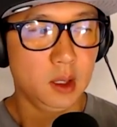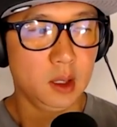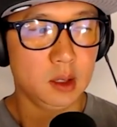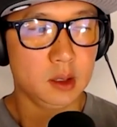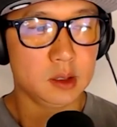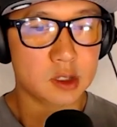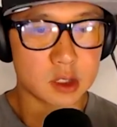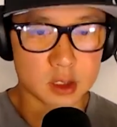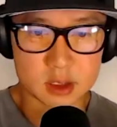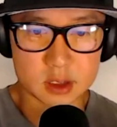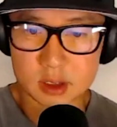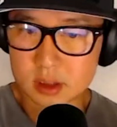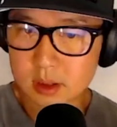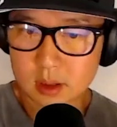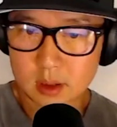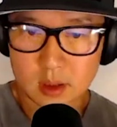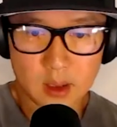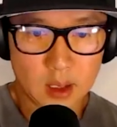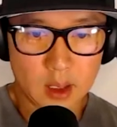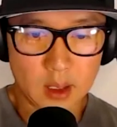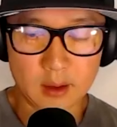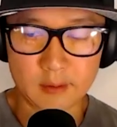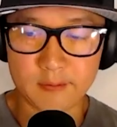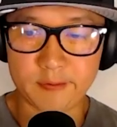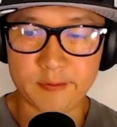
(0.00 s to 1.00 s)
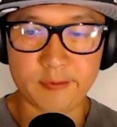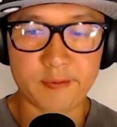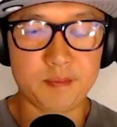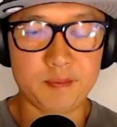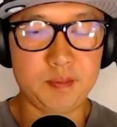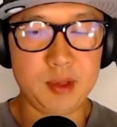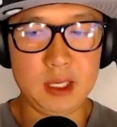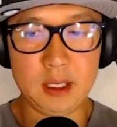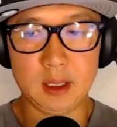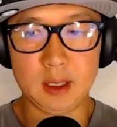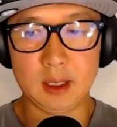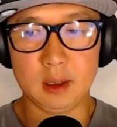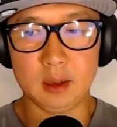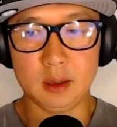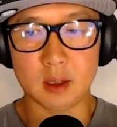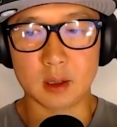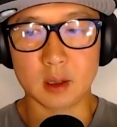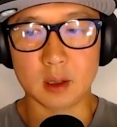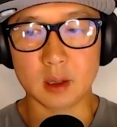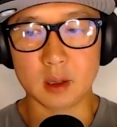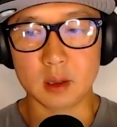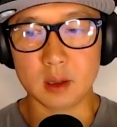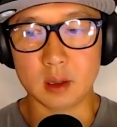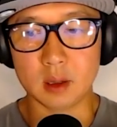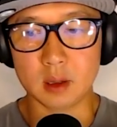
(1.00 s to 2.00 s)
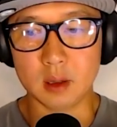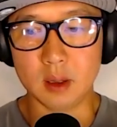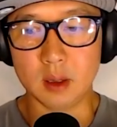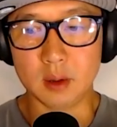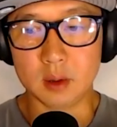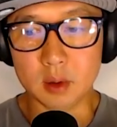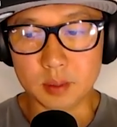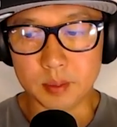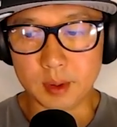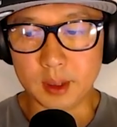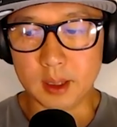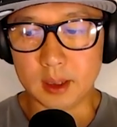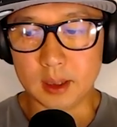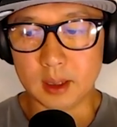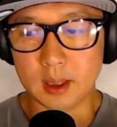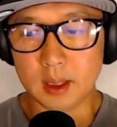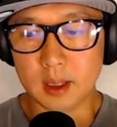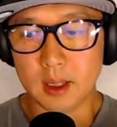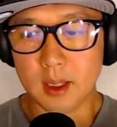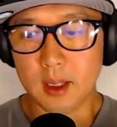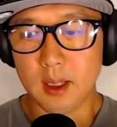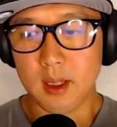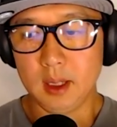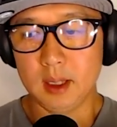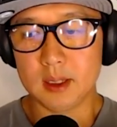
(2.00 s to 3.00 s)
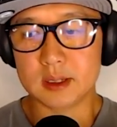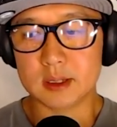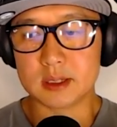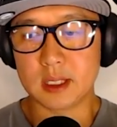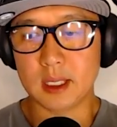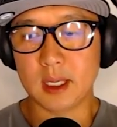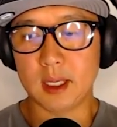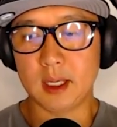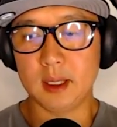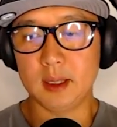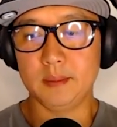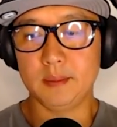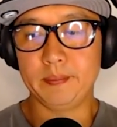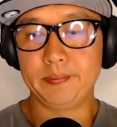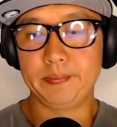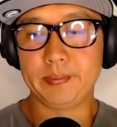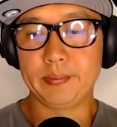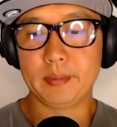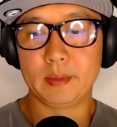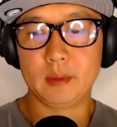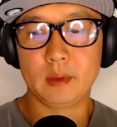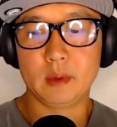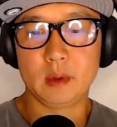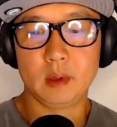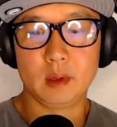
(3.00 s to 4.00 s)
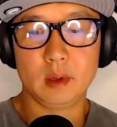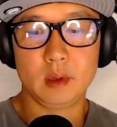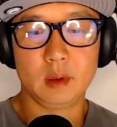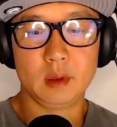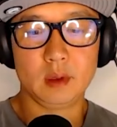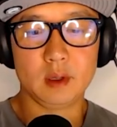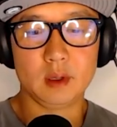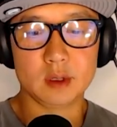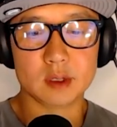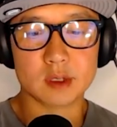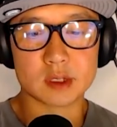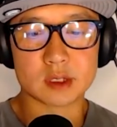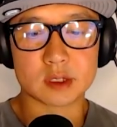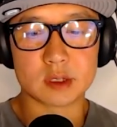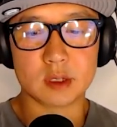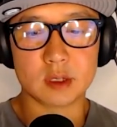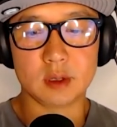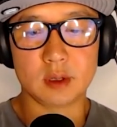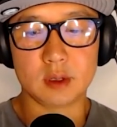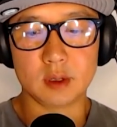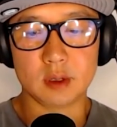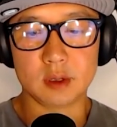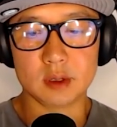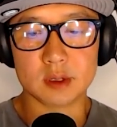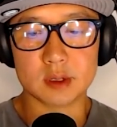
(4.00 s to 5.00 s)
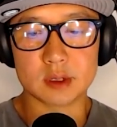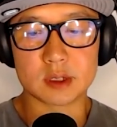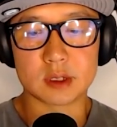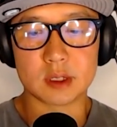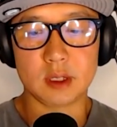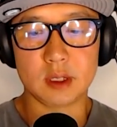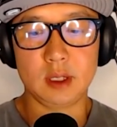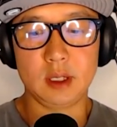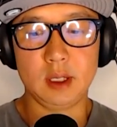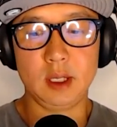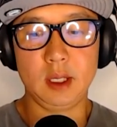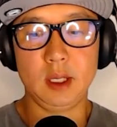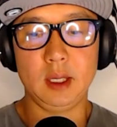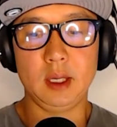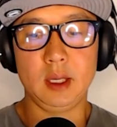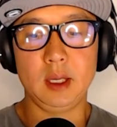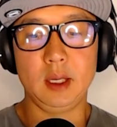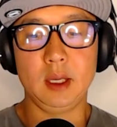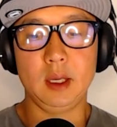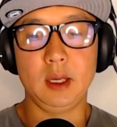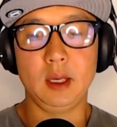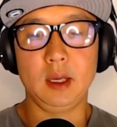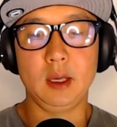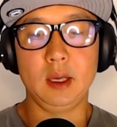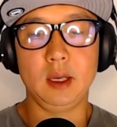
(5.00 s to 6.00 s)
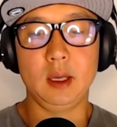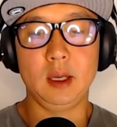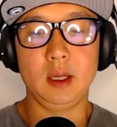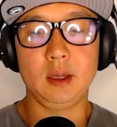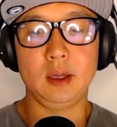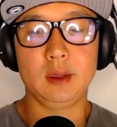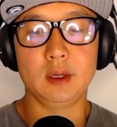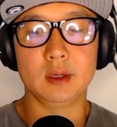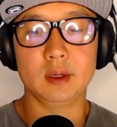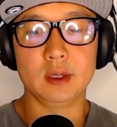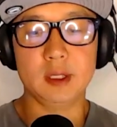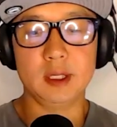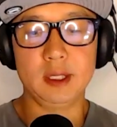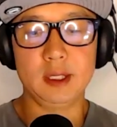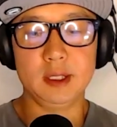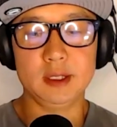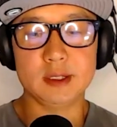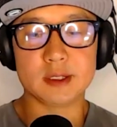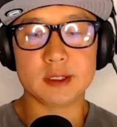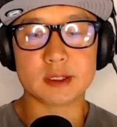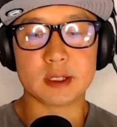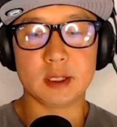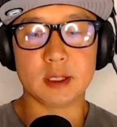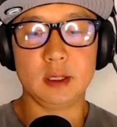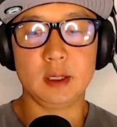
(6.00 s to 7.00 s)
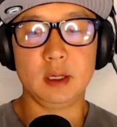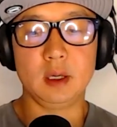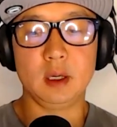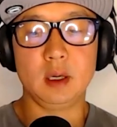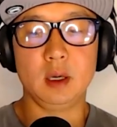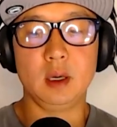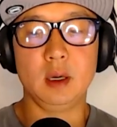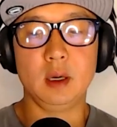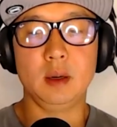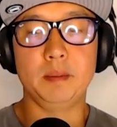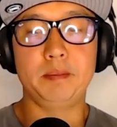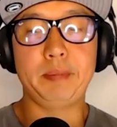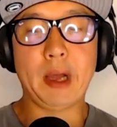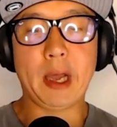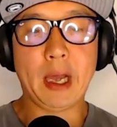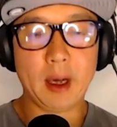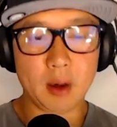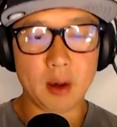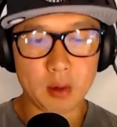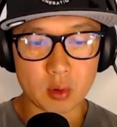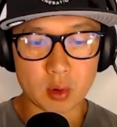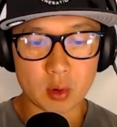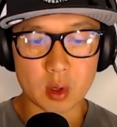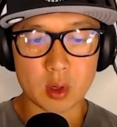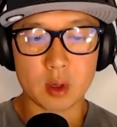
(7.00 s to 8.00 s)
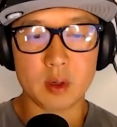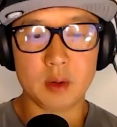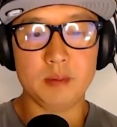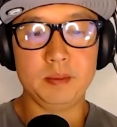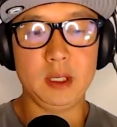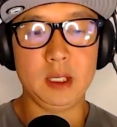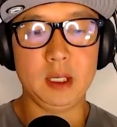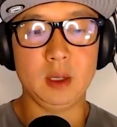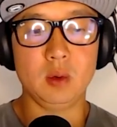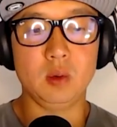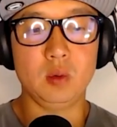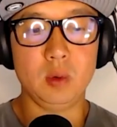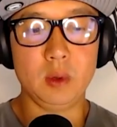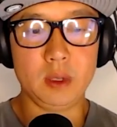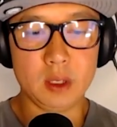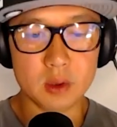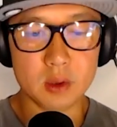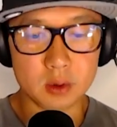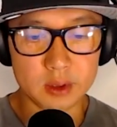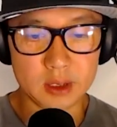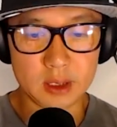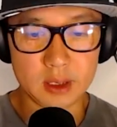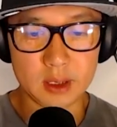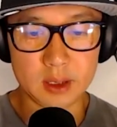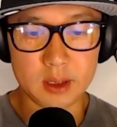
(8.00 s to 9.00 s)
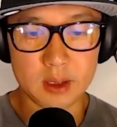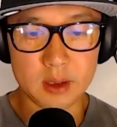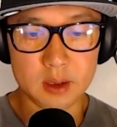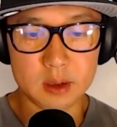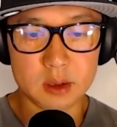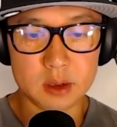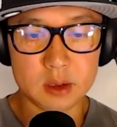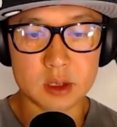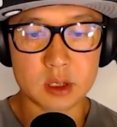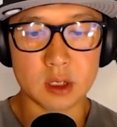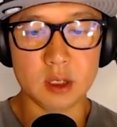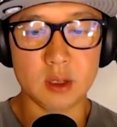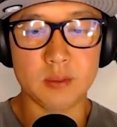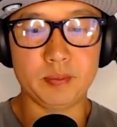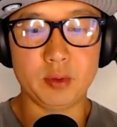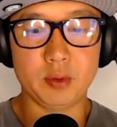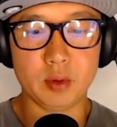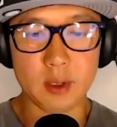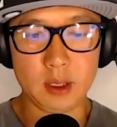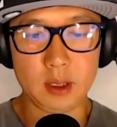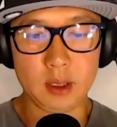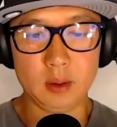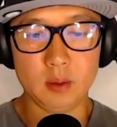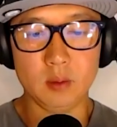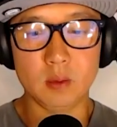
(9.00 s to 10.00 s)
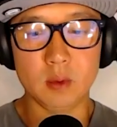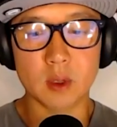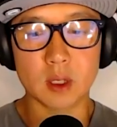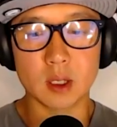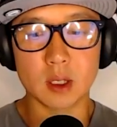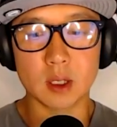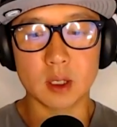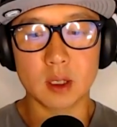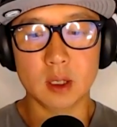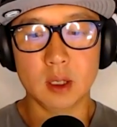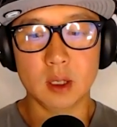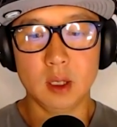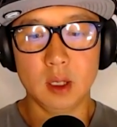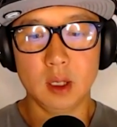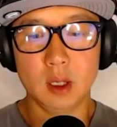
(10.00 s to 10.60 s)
just kind of peeking the curtain a little bit is that there's there's there is power being wielded to the point where